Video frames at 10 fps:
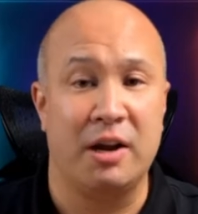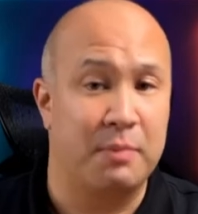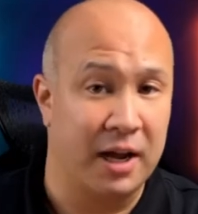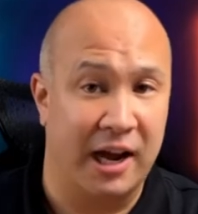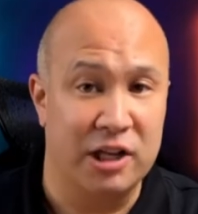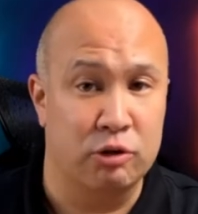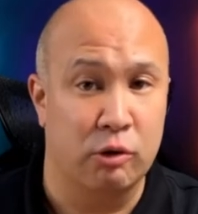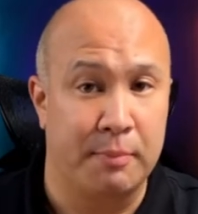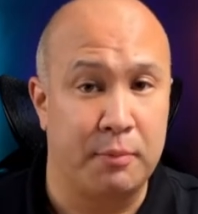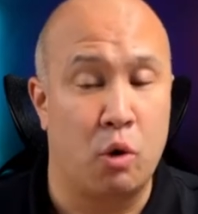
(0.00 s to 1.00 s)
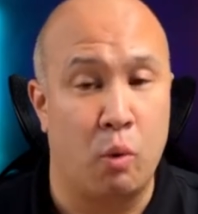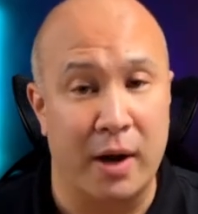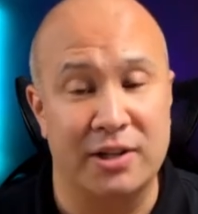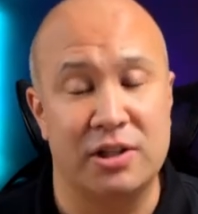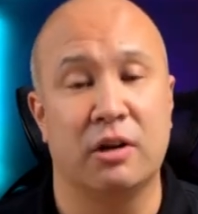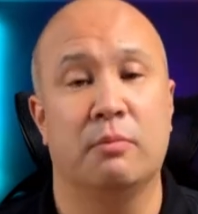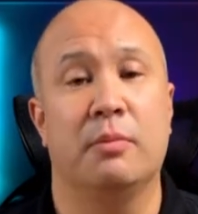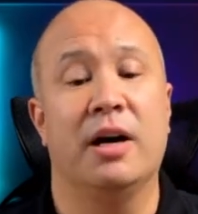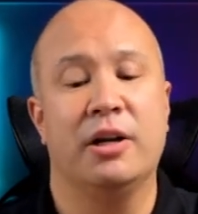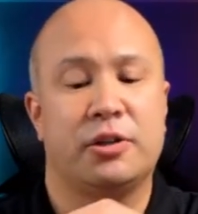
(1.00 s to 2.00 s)
my ISO up quite so
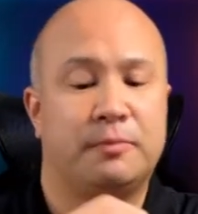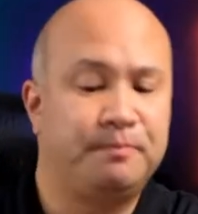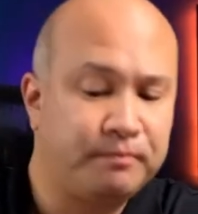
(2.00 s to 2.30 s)
much.